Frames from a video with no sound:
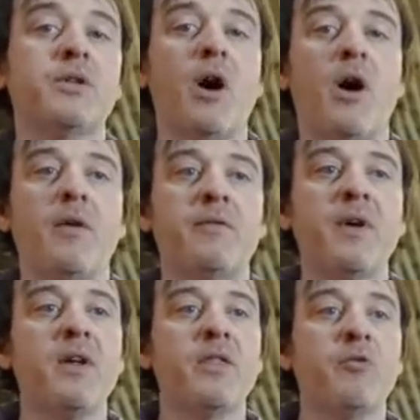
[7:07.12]
of
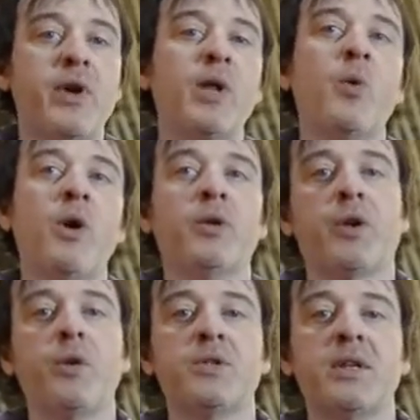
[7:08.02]
the real world
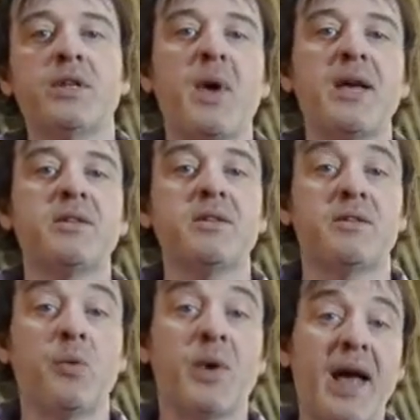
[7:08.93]
acoustic spaces
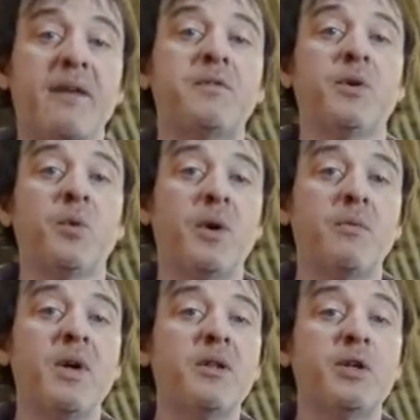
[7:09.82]
that we have to
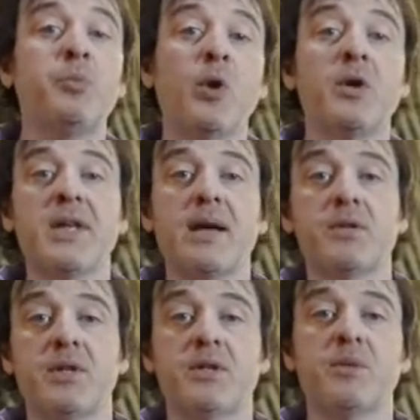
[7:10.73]
uh, deploy
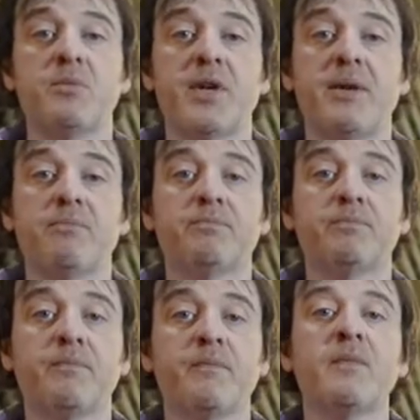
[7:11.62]
sound systems in.
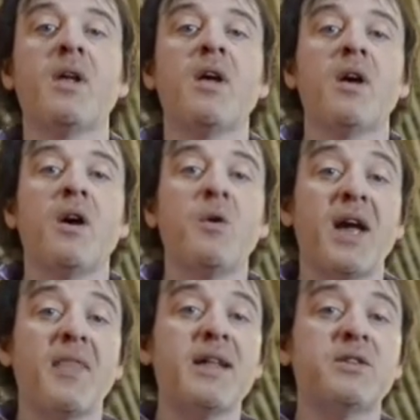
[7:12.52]

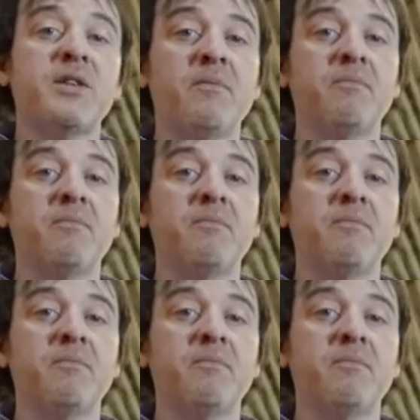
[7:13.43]
Okay, that's, um,